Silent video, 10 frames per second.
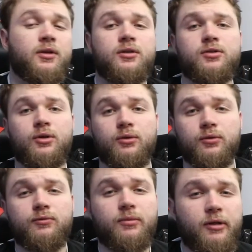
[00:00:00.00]
So
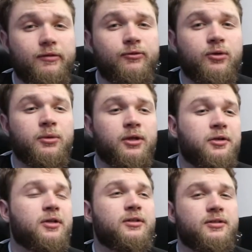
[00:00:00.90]
from that formula you
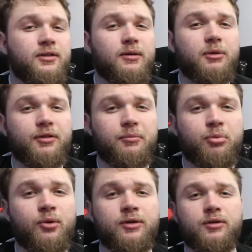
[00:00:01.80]
can determine the
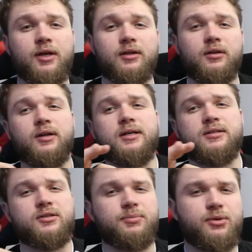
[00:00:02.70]
point that the laser
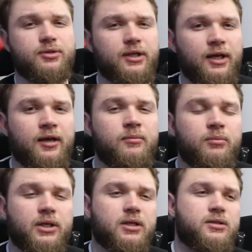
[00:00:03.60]
is supposed to hit,
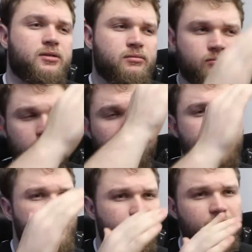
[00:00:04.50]
because you know
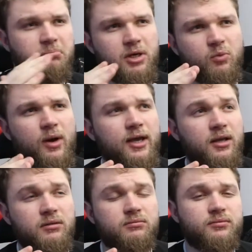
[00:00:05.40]
it's going to be
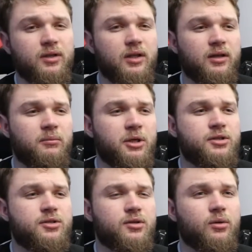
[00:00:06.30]
midway in the
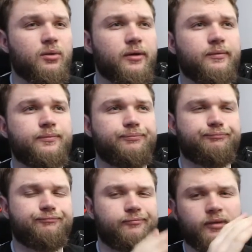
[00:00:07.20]
image, so
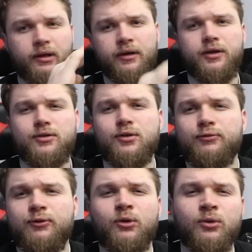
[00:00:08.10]
it's going to
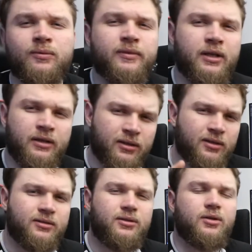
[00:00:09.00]
fall,
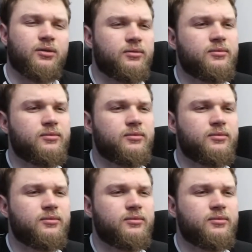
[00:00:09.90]
you know,